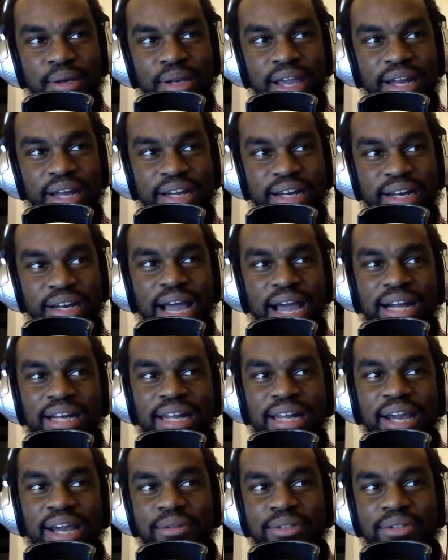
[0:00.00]
And it knocked
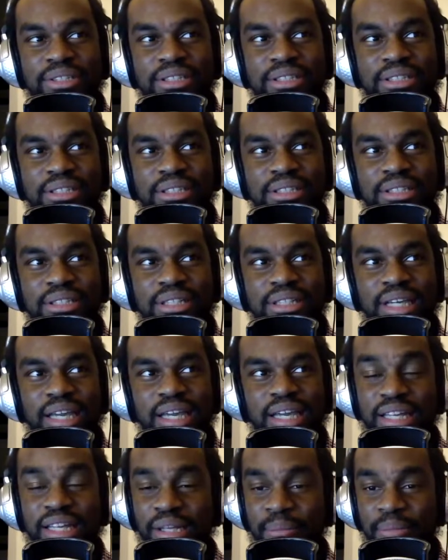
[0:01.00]
out
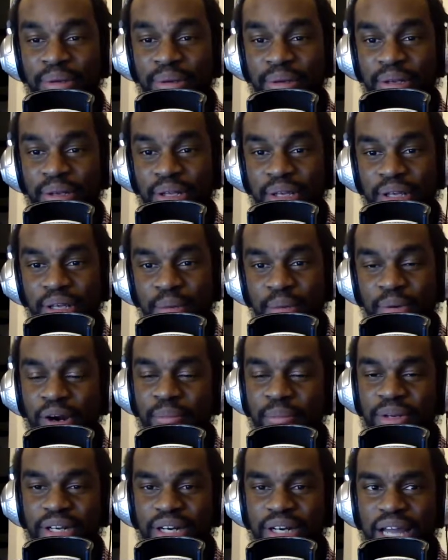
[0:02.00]
in the
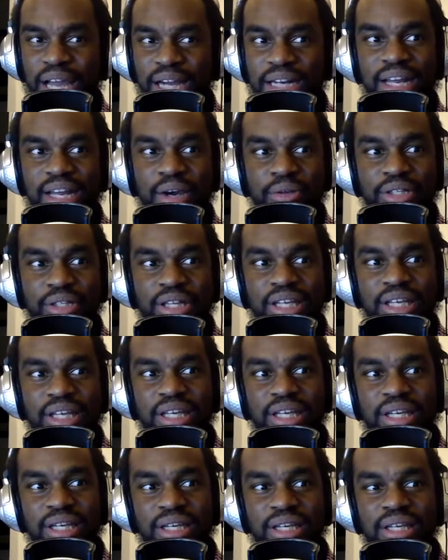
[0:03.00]
apartment. It knocked out
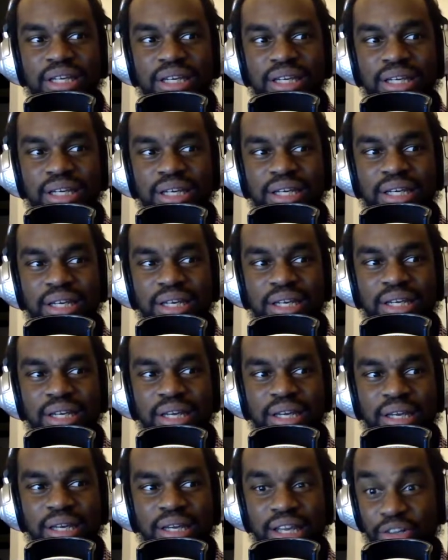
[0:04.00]
the
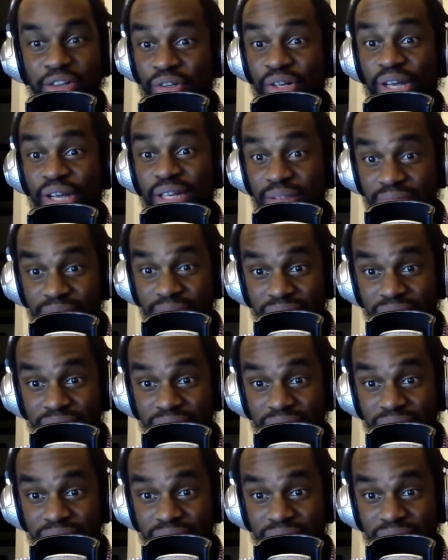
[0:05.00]
internet.